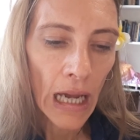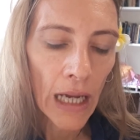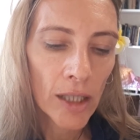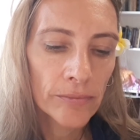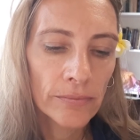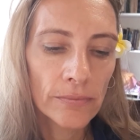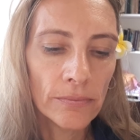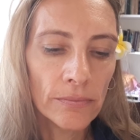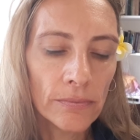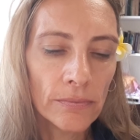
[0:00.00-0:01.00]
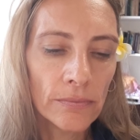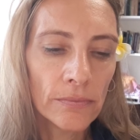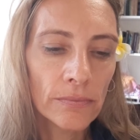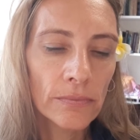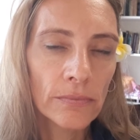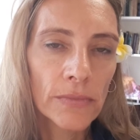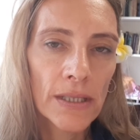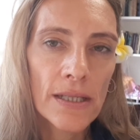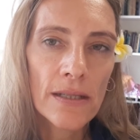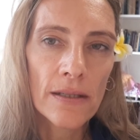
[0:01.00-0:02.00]
um,
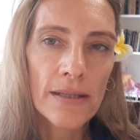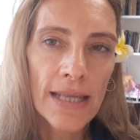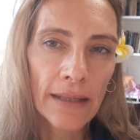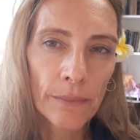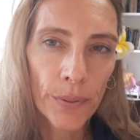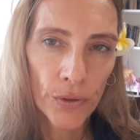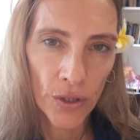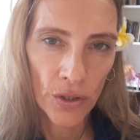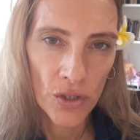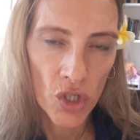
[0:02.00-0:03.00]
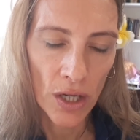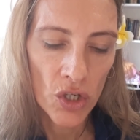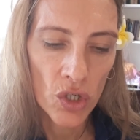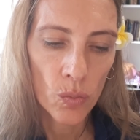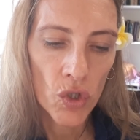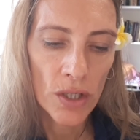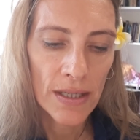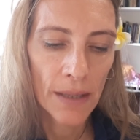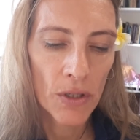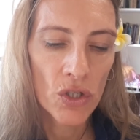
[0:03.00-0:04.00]
this Saturn Pluto conjunction, which is
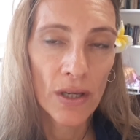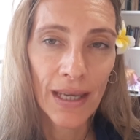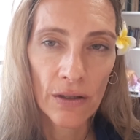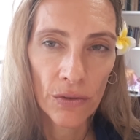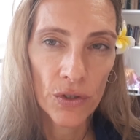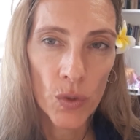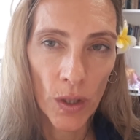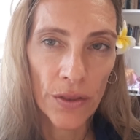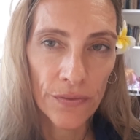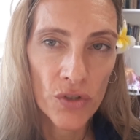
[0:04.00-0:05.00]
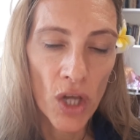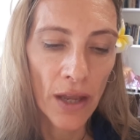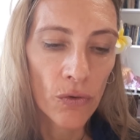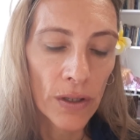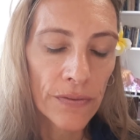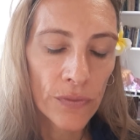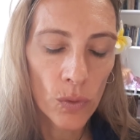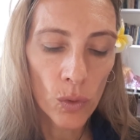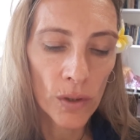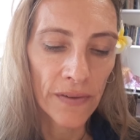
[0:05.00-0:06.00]
coming to a head on the 12th of January for
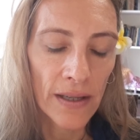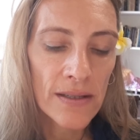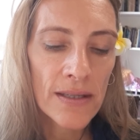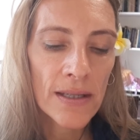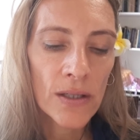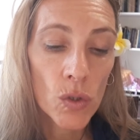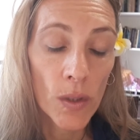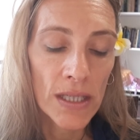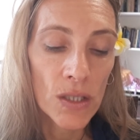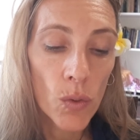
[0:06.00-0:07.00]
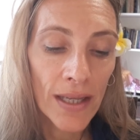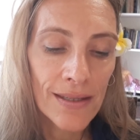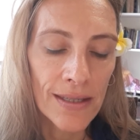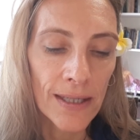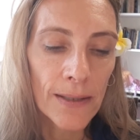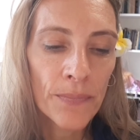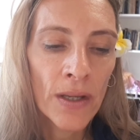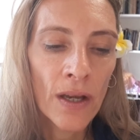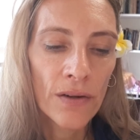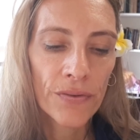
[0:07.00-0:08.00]
all of us, 2020,
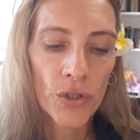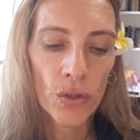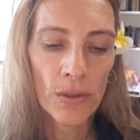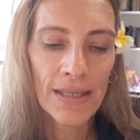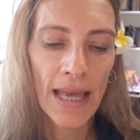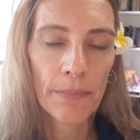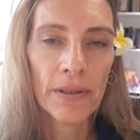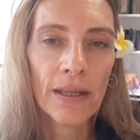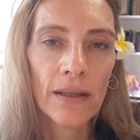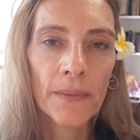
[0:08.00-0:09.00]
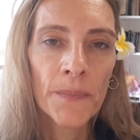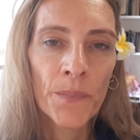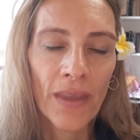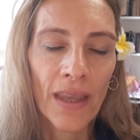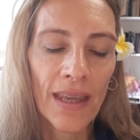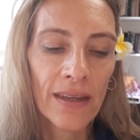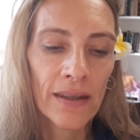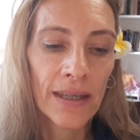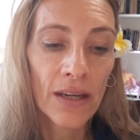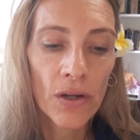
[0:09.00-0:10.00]
for you is happening in
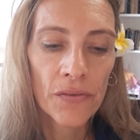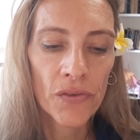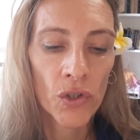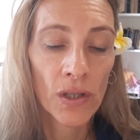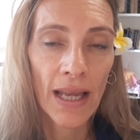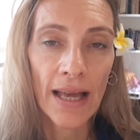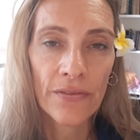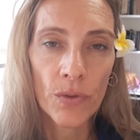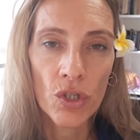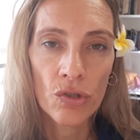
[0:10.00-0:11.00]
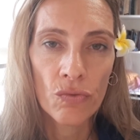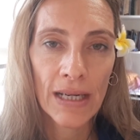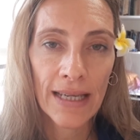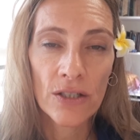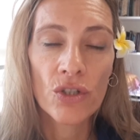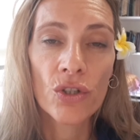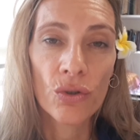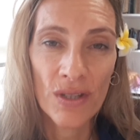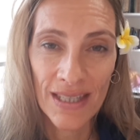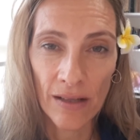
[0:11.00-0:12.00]
an area of your life which is related to
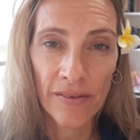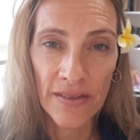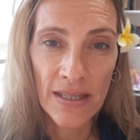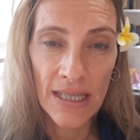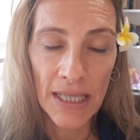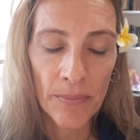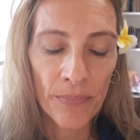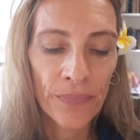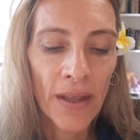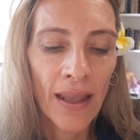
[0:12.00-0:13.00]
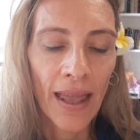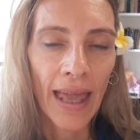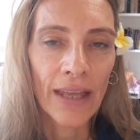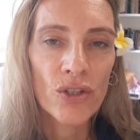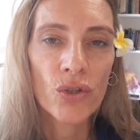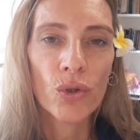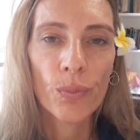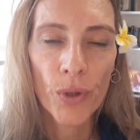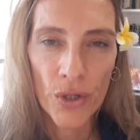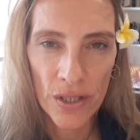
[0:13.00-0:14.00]
your self-esteem and to your
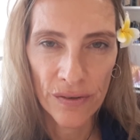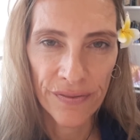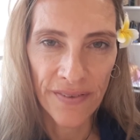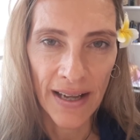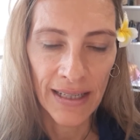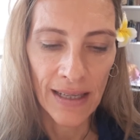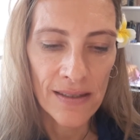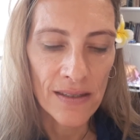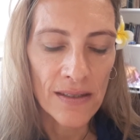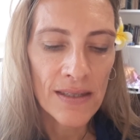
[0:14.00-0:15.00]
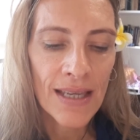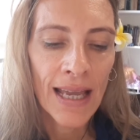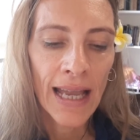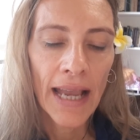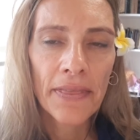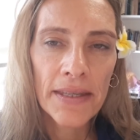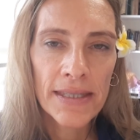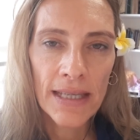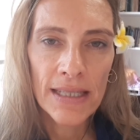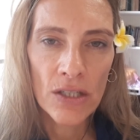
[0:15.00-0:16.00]
personal finances. And there's
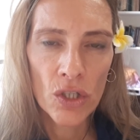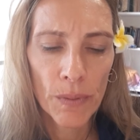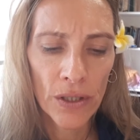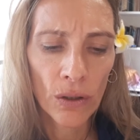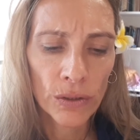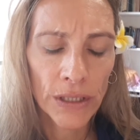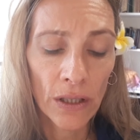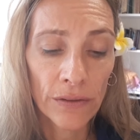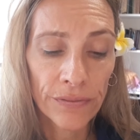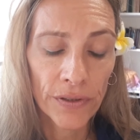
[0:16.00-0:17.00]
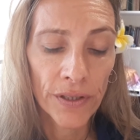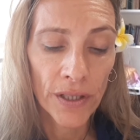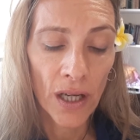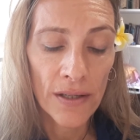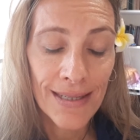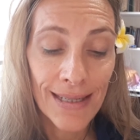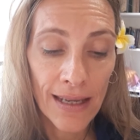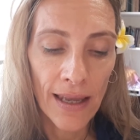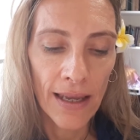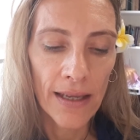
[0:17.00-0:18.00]
things that you've been holding on for the last
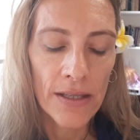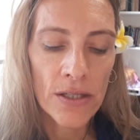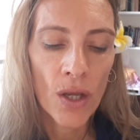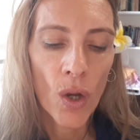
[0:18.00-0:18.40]
decades